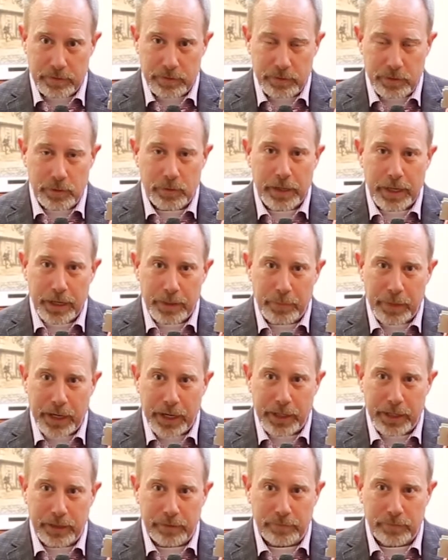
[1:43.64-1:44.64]
you get a by
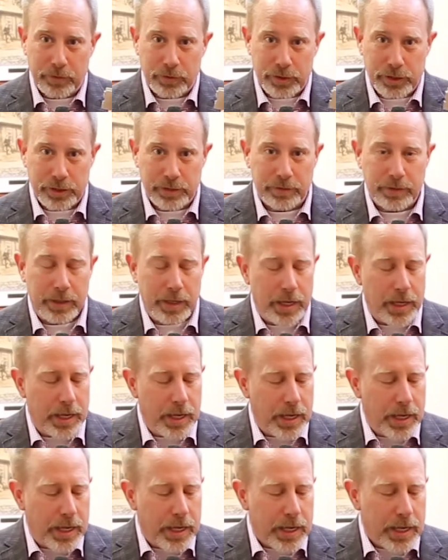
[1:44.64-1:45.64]
8 version.
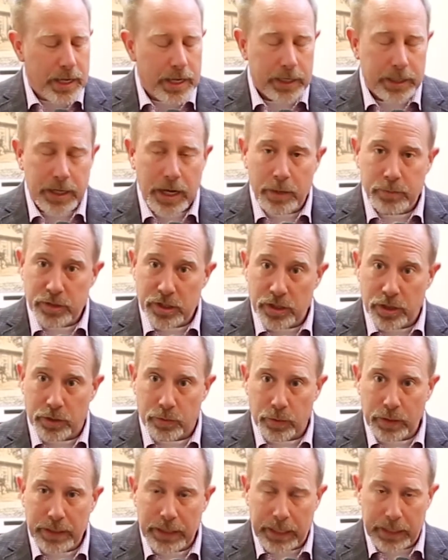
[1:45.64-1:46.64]
It comes in
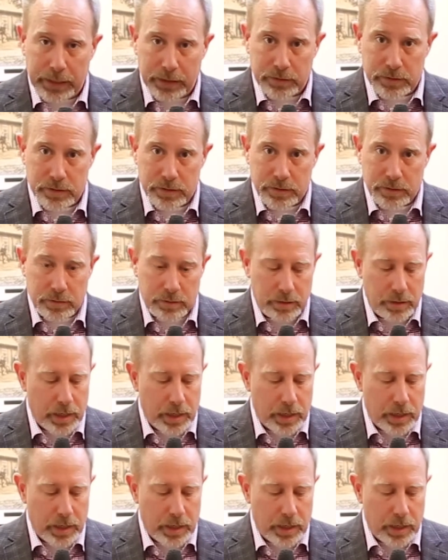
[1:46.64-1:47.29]
3 lengths,